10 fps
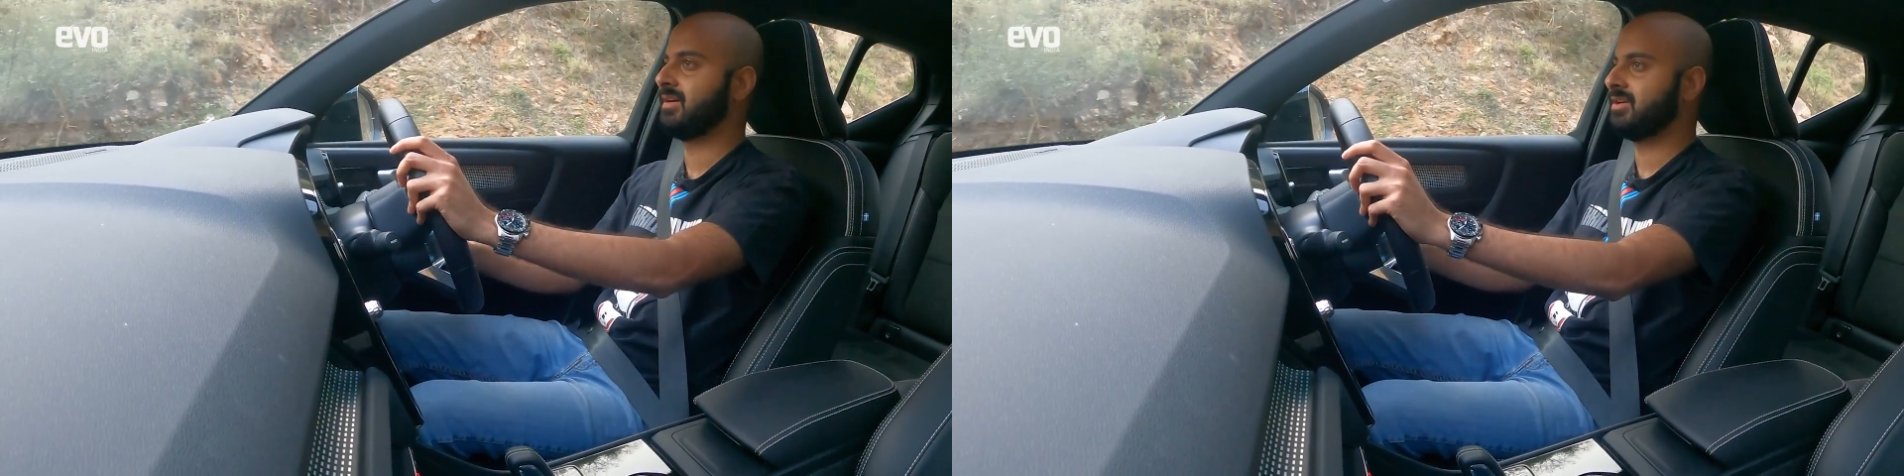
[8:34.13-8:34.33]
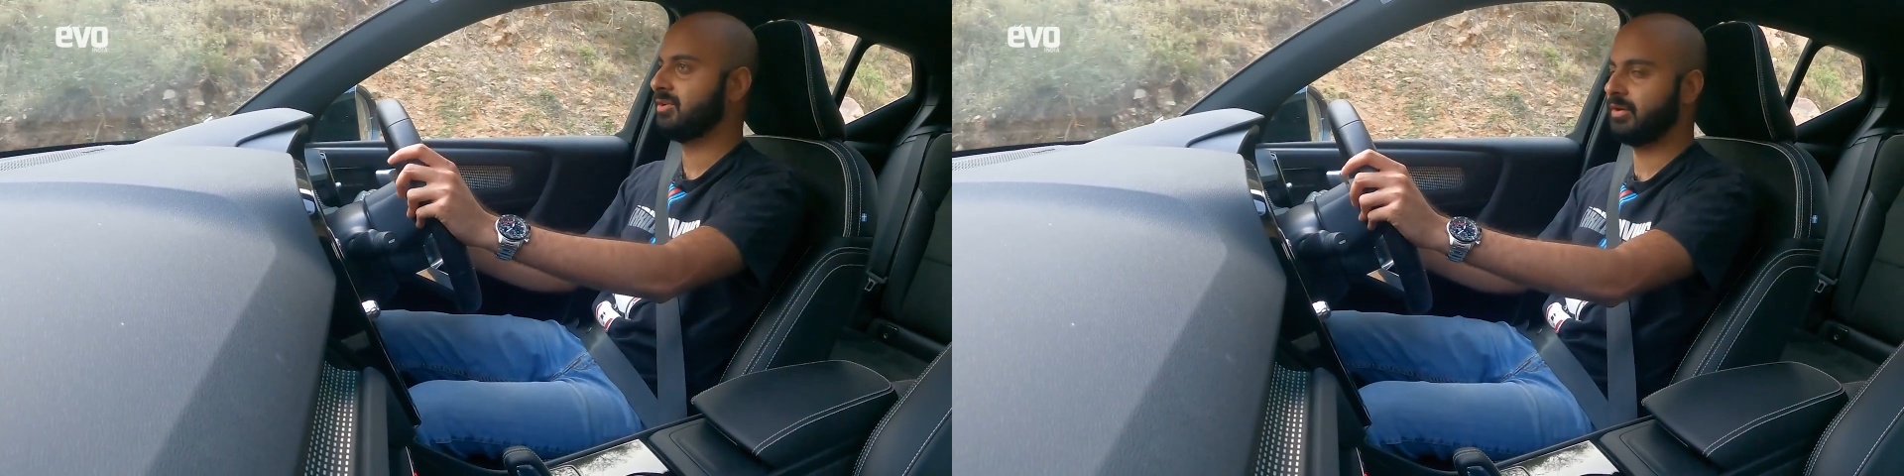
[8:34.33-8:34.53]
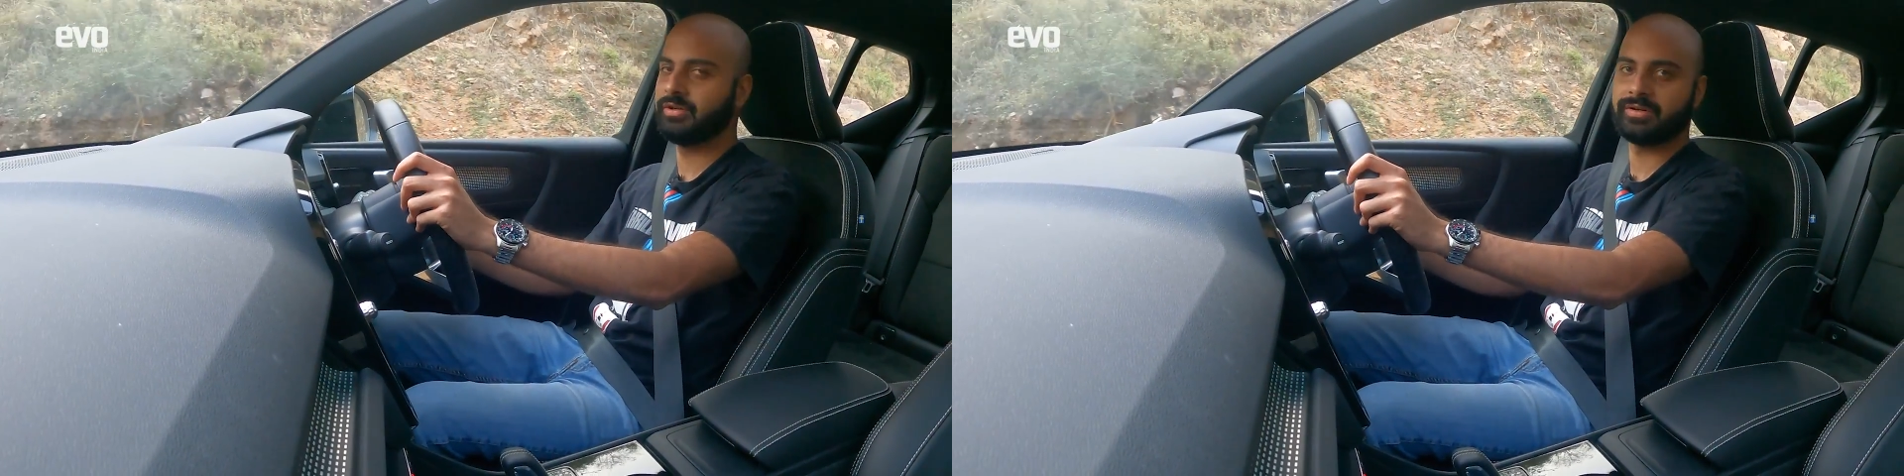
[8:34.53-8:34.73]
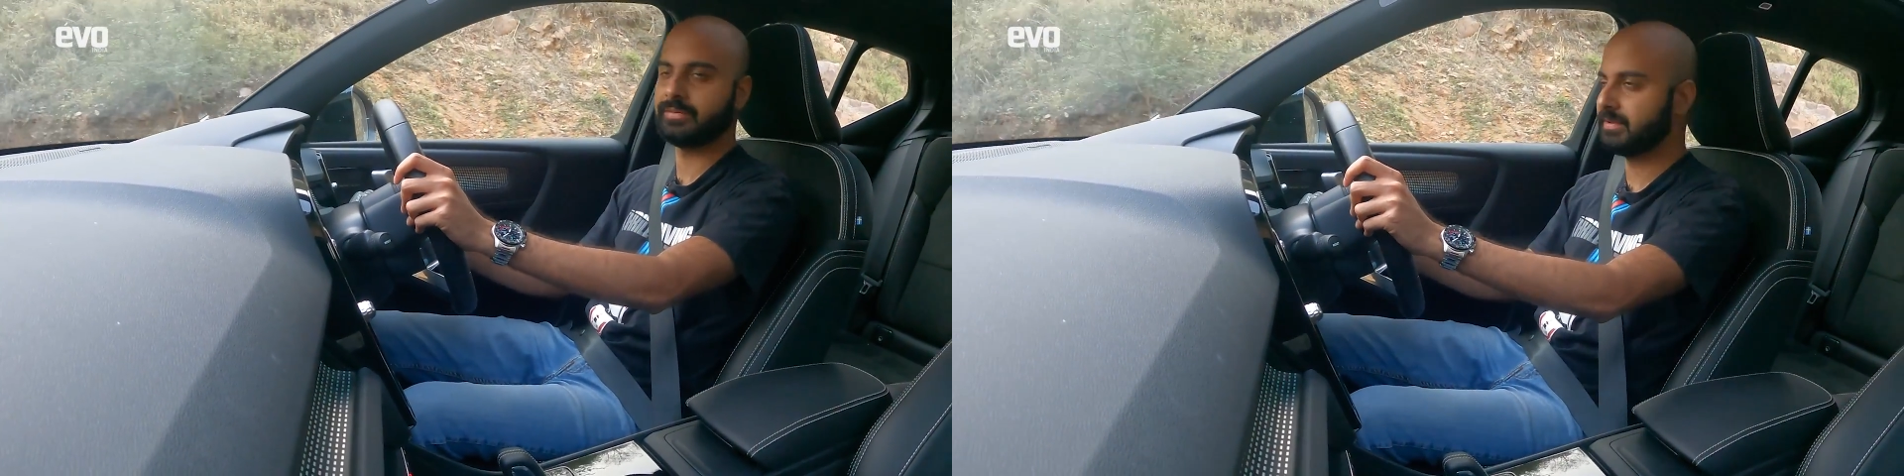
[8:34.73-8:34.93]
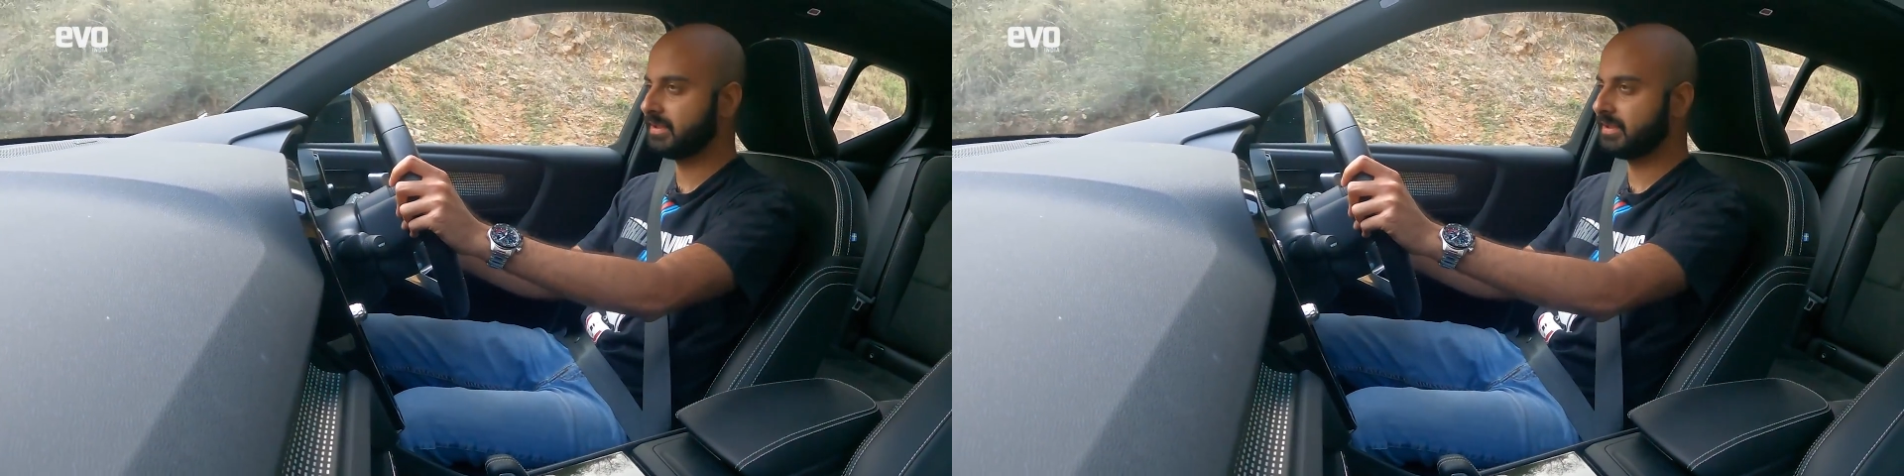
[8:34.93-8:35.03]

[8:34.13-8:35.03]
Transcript: you're into triple